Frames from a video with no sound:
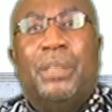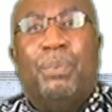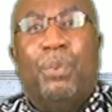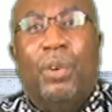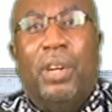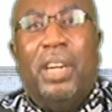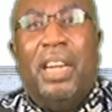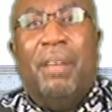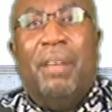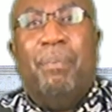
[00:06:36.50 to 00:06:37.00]

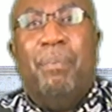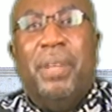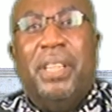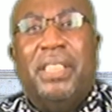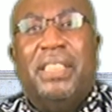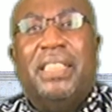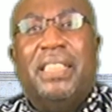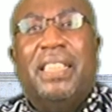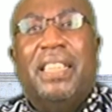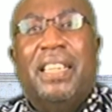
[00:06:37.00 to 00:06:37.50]
program
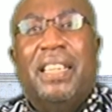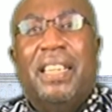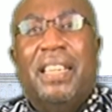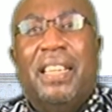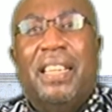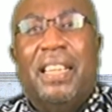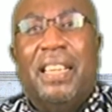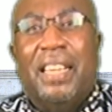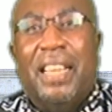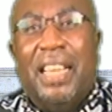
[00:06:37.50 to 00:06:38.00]
makes
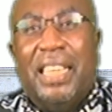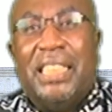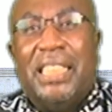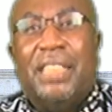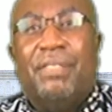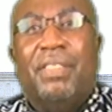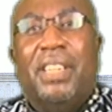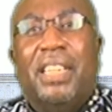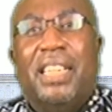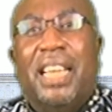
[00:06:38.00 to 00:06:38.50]

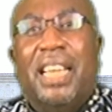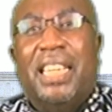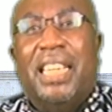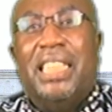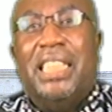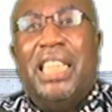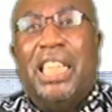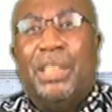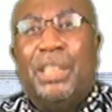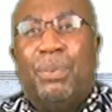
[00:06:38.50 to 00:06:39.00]
GASIF and the
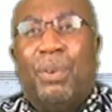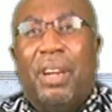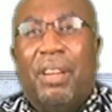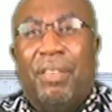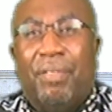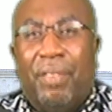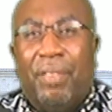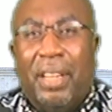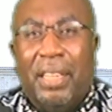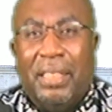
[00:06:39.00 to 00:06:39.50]
Ghana Diaspora
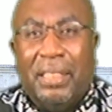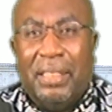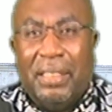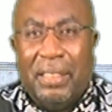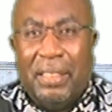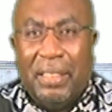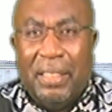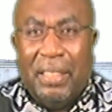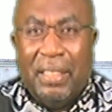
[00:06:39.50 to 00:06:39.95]
Fund